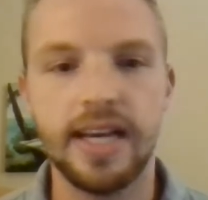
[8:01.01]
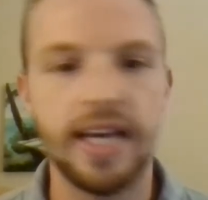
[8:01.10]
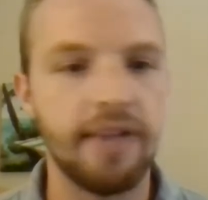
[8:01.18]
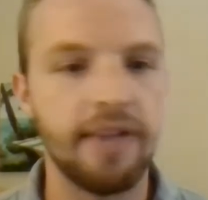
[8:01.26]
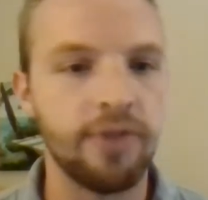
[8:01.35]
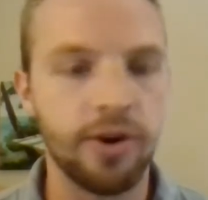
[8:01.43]

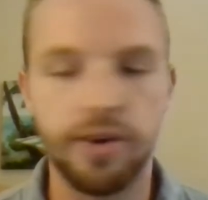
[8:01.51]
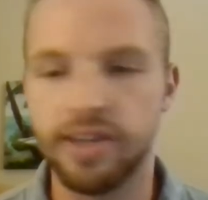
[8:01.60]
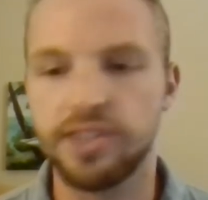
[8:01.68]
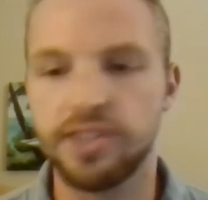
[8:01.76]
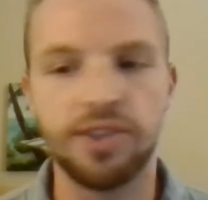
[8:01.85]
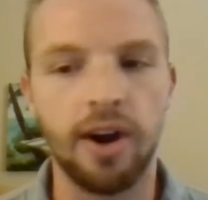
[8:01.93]
if you're going
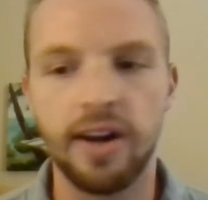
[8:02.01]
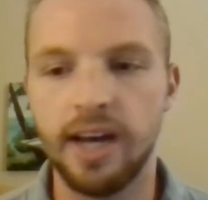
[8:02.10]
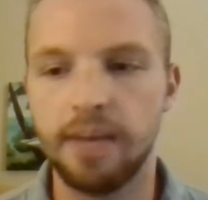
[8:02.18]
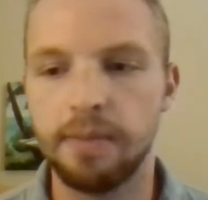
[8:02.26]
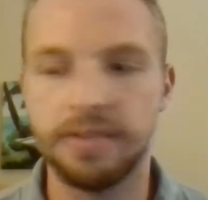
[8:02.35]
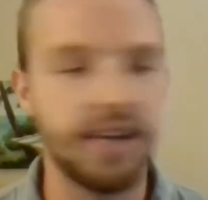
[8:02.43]
to start
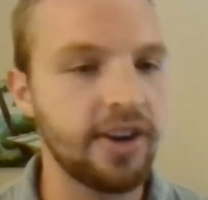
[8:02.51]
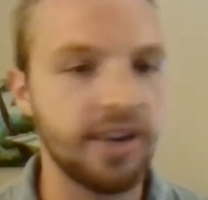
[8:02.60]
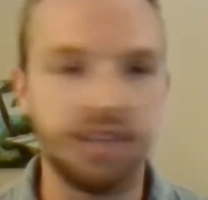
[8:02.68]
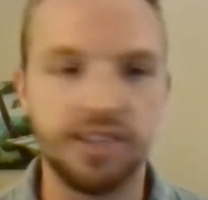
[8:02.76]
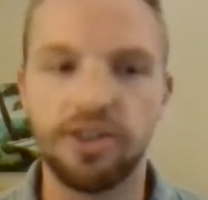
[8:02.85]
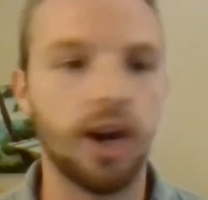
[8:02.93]
up, say you're
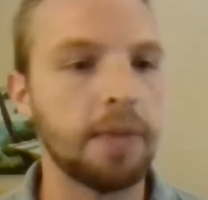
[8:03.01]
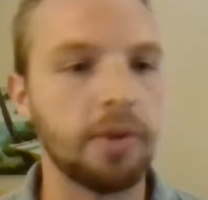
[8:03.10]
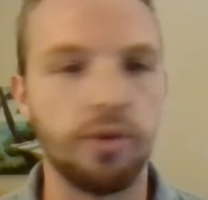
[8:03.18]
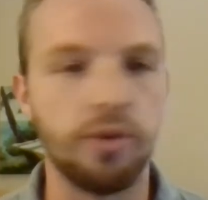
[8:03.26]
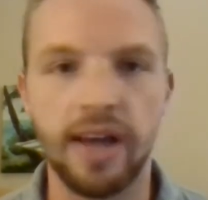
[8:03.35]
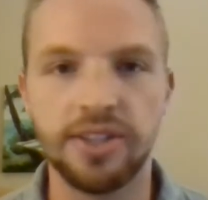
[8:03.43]
going to start up
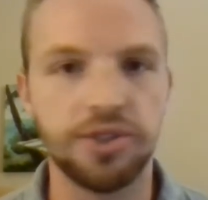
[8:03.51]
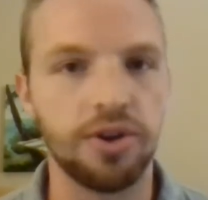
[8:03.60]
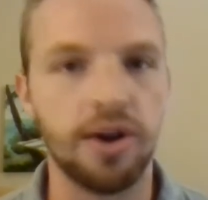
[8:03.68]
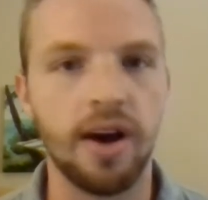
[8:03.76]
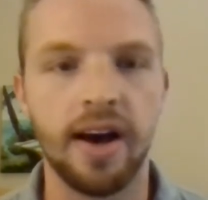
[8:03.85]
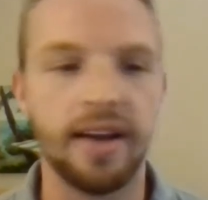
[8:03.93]
a
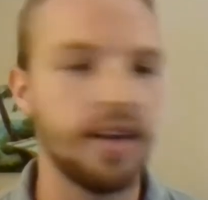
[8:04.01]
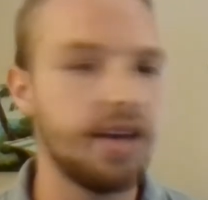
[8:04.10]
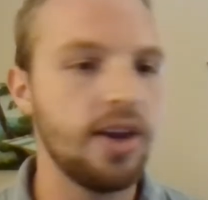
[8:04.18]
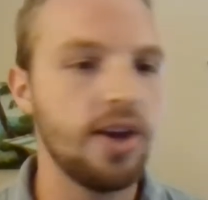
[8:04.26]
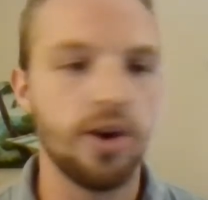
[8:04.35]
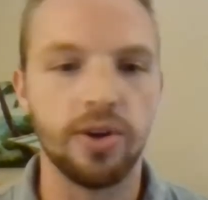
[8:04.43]
restaurant
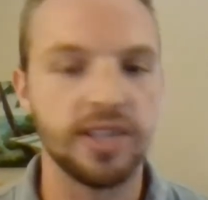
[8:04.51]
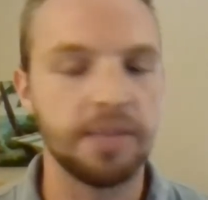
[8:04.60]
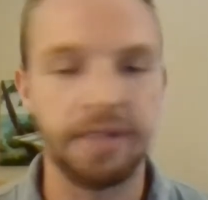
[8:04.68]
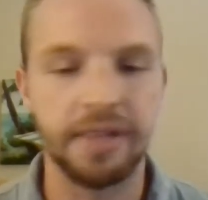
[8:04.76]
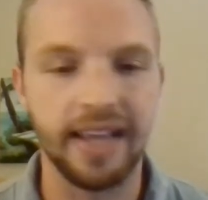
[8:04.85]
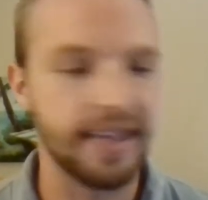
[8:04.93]
or
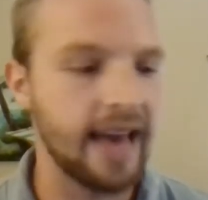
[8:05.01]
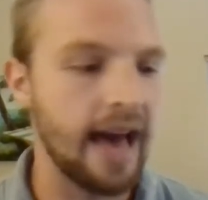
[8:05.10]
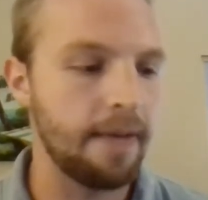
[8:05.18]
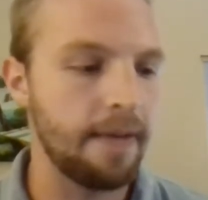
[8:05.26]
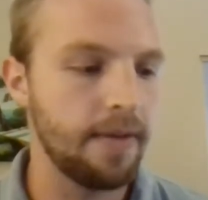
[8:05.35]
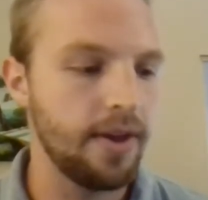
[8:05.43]
something like
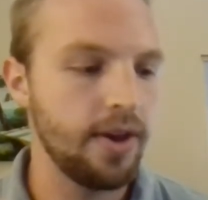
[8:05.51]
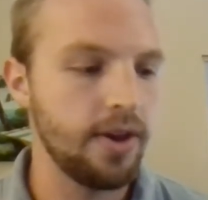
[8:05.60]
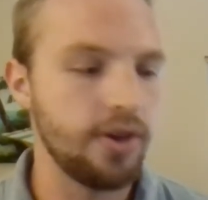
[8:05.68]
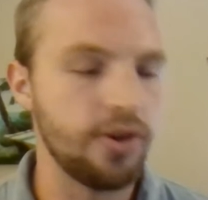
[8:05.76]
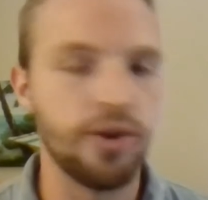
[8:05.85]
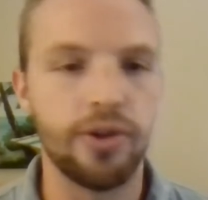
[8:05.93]
that,
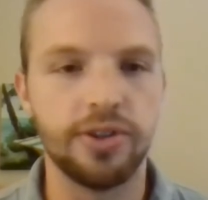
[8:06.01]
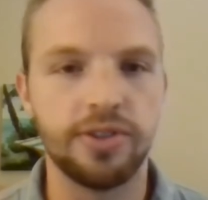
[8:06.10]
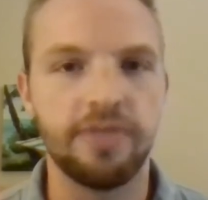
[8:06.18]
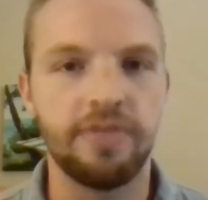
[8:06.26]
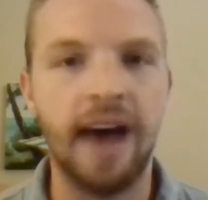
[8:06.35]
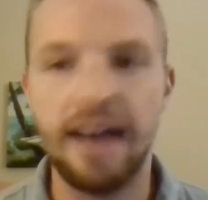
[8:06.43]

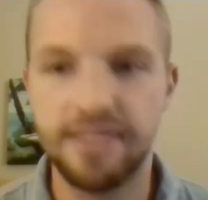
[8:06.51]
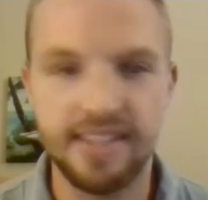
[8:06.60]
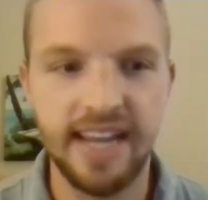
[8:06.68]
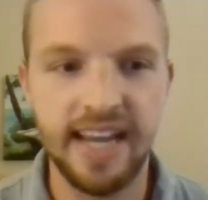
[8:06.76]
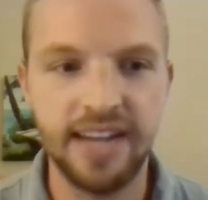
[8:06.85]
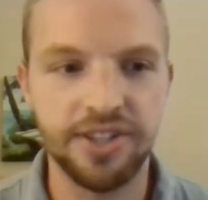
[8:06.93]
there's 5
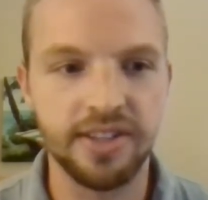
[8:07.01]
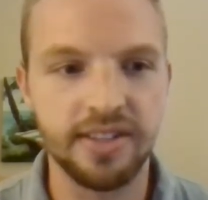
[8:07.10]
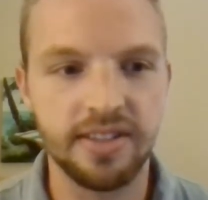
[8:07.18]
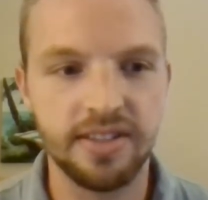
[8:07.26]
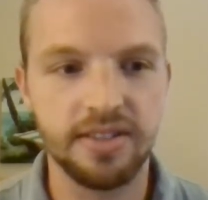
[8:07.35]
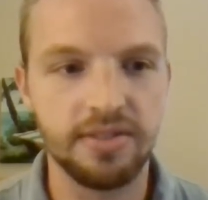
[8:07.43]

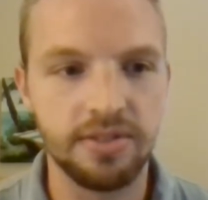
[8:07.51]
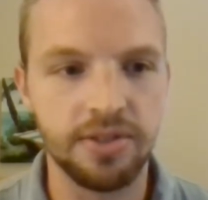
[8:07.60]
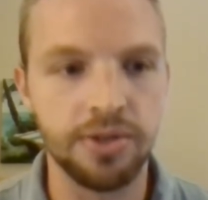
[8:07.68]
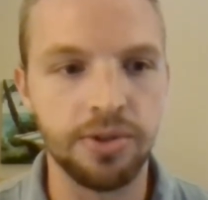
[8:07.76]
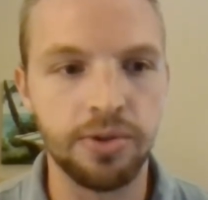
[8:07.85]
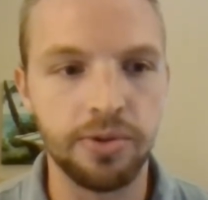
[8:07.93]
stages
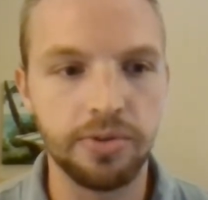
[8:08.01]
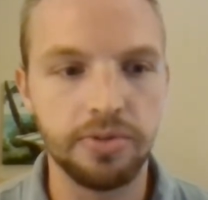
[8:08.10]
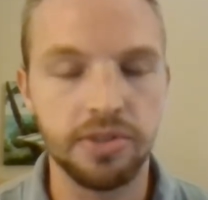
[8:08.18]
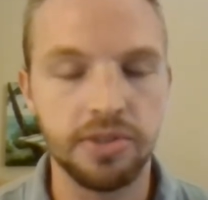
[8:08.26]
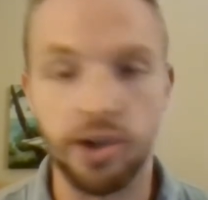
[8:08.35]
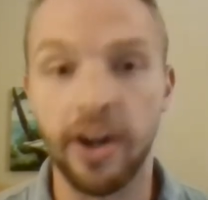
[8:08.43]
to
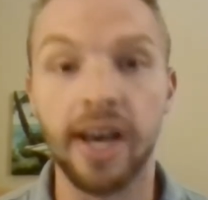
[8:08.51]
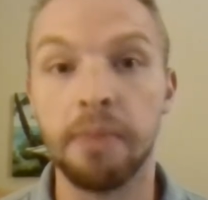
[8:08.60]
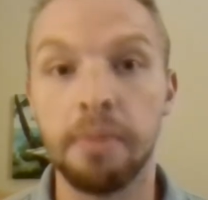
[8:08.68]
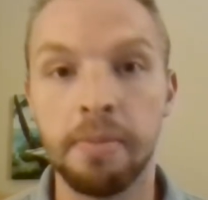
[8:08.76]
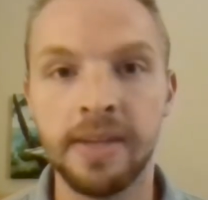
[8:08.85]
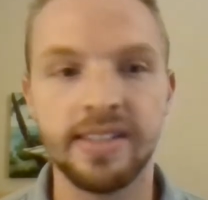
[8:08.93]
starting
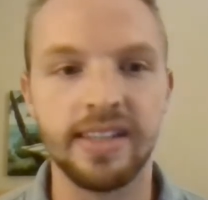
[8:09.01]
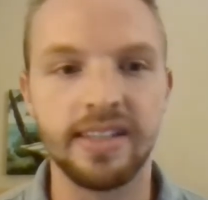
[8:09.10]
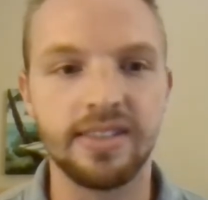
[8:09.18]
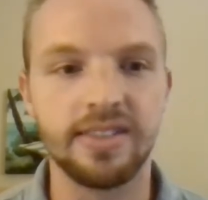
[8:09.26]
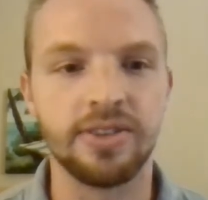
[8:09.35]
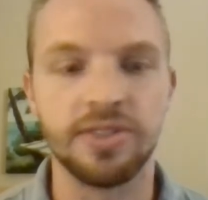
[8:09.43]
up a
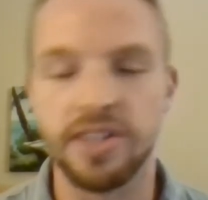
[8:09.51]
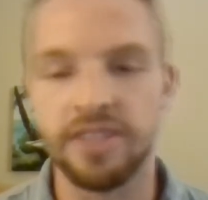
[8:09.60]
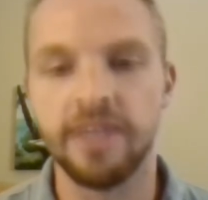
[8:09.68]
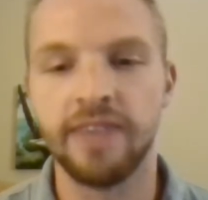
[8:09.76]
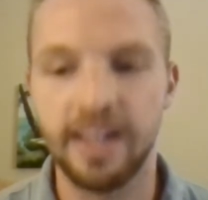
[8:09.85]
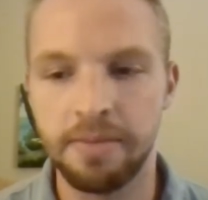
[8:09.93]
business. There's the
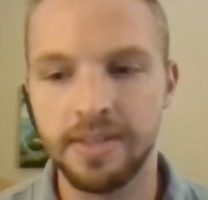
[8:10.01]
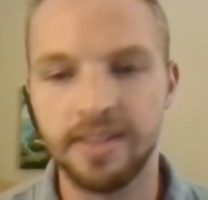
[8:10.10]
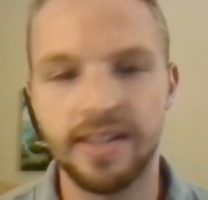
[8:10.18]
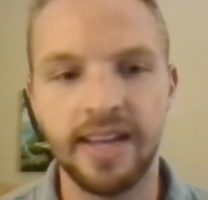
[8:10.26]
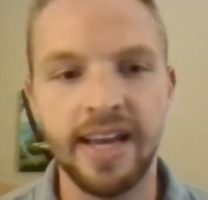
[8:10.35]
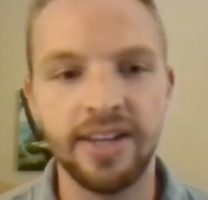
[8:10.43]
development
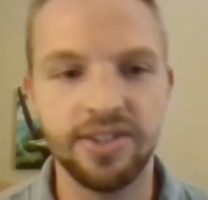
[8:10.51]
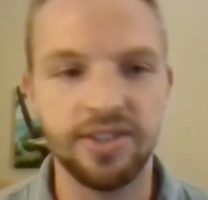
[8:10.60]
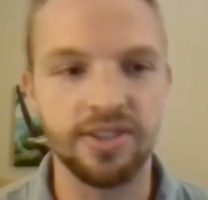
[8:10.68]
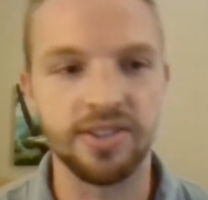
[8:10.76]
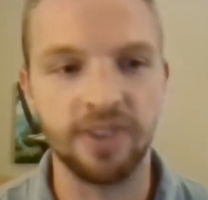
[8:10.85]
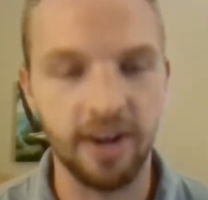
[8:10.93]
stage,
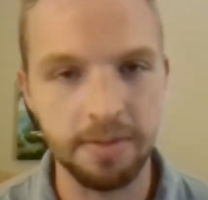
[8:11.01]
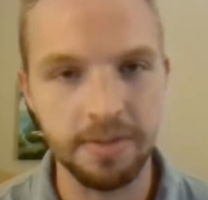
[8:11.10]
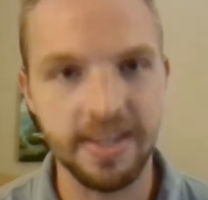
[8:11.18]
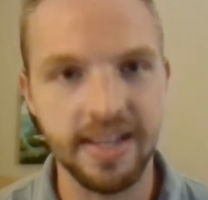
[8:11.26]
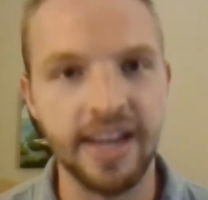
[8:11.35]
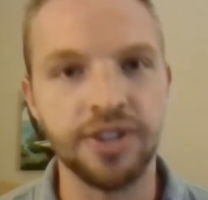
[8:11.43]
the startup
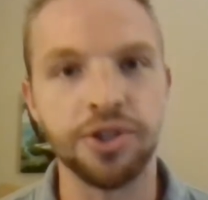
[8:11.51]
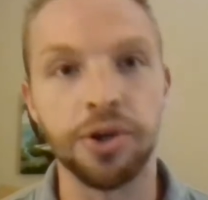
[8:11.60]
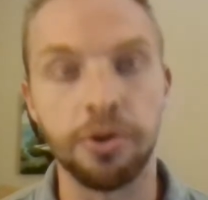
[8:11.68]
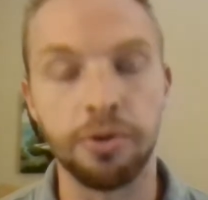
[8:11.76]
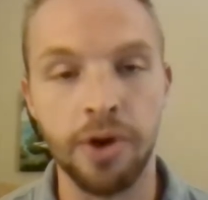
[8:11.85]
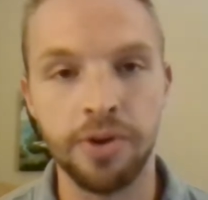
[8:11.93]
stage, the
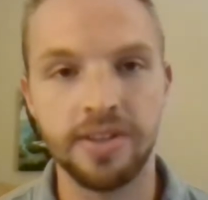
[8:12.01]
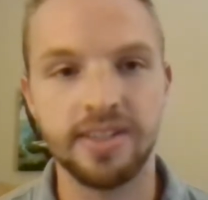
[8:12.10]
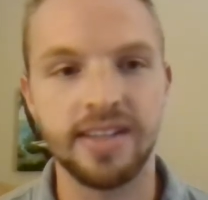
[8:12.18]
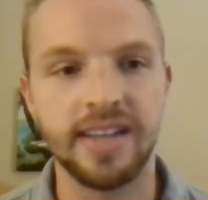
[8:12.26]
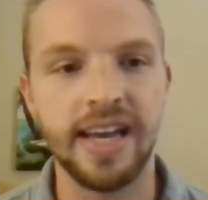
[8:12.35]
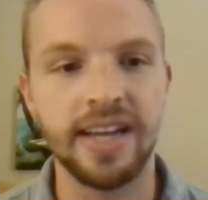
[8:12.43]
growth
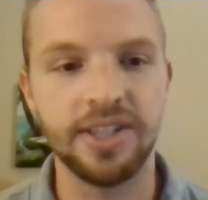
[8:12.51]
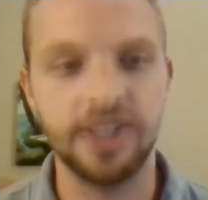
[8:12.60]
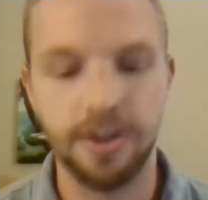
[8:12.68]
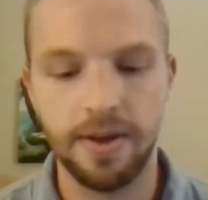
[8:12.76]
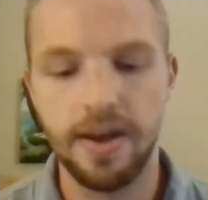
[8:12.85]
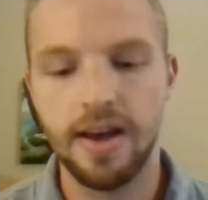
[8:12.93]

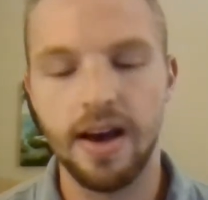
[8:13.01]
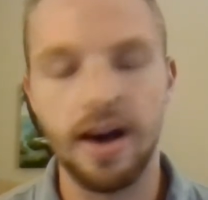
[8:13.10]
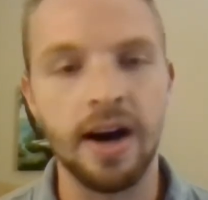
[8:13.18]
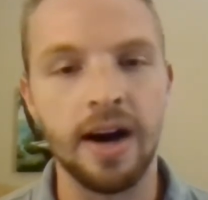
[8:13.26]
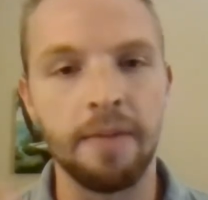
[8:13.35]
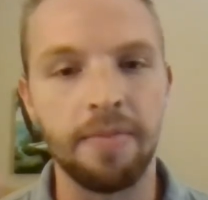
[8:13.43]
stage,
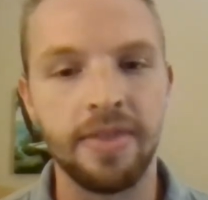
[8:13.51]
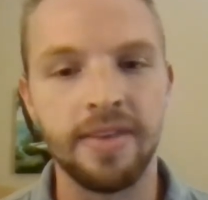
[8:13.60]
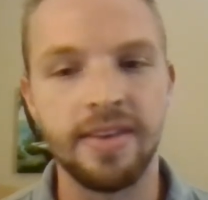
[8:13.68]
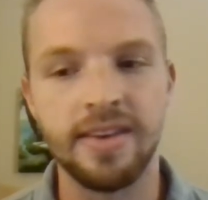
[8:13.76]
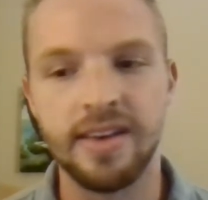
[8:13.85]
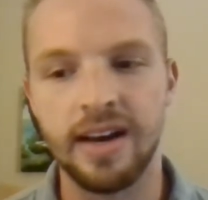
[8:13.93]

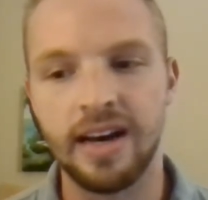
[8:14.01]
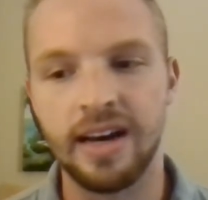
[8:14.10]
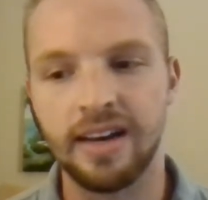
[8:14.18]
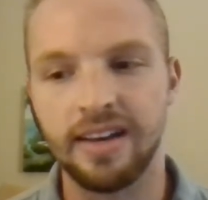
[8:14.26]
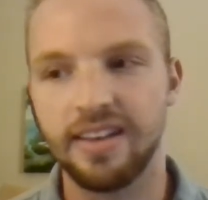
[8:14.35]
the